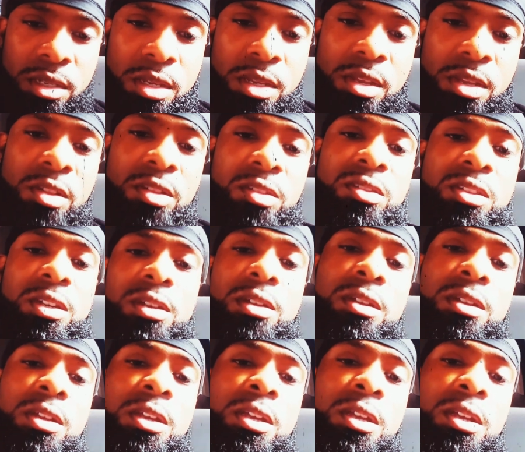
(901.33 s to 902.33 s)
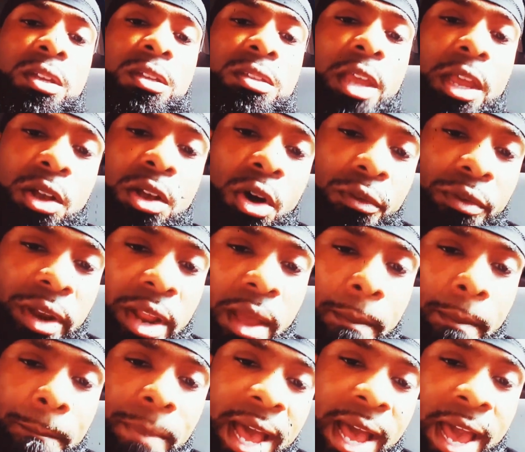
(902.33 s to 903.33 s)
to take over their
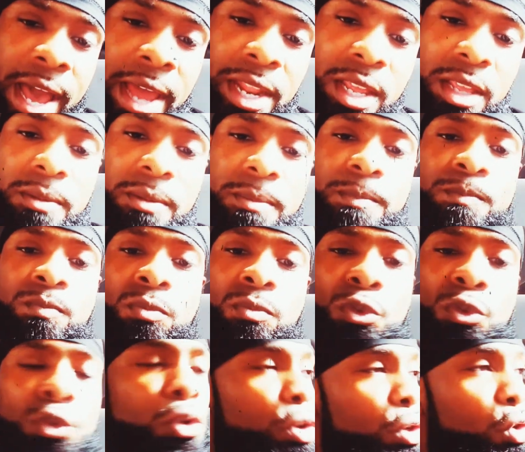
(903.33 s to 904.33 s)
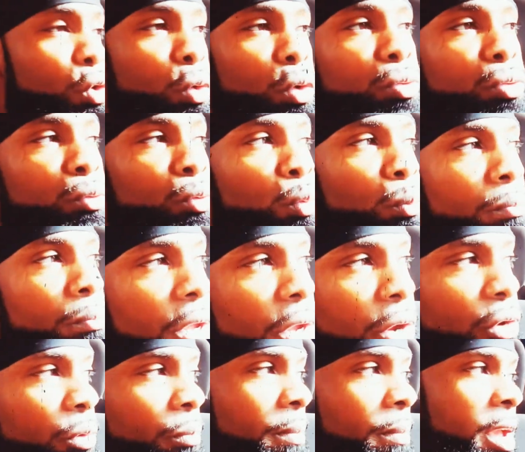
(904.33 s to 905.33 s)
body. You can do it through mirror
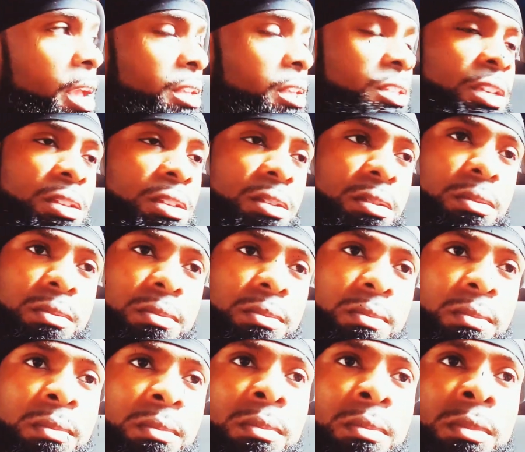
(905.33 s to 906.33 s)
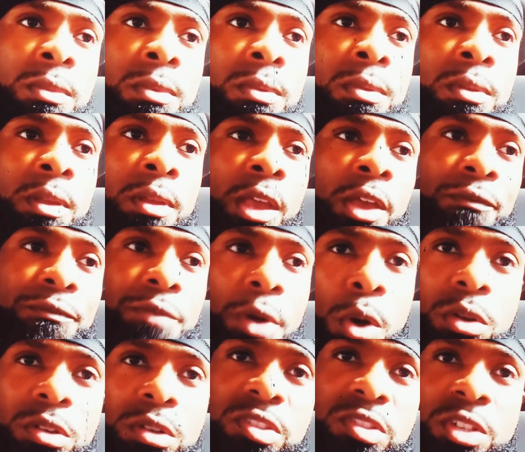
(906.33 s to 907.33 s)
magic. Invoke a
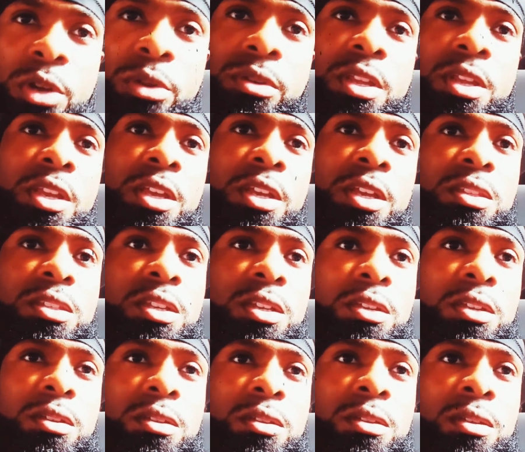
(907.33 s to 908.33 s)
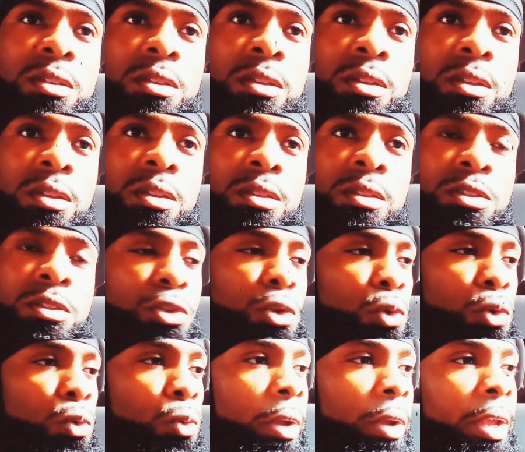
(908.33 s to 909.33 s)
certain deity to
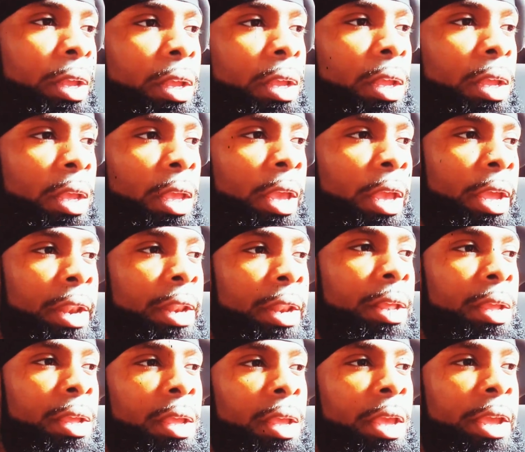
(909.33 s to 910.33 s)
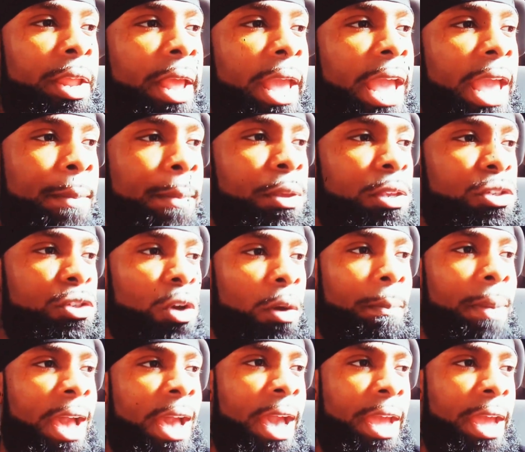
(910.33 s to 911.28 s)
inhabit your body,